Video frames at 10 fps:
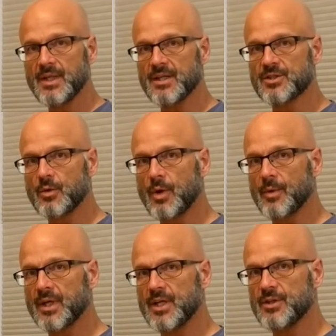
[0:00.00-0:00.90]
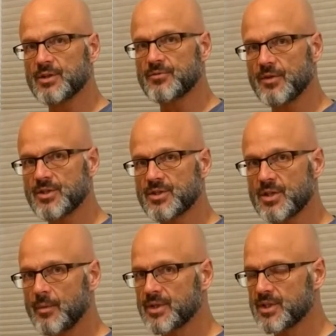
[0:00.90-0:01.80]
And so what we're going to do is first is
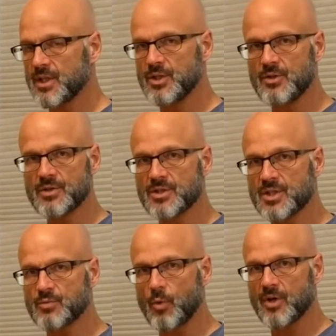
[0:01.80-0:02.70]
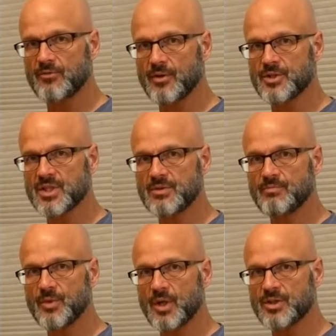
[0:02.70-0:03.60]
all we're just going to do is just work for just
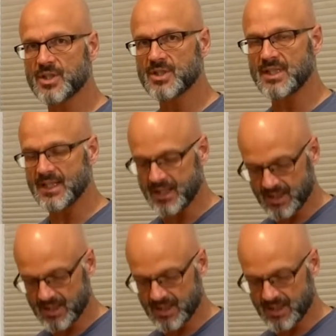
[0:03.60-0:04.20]
to get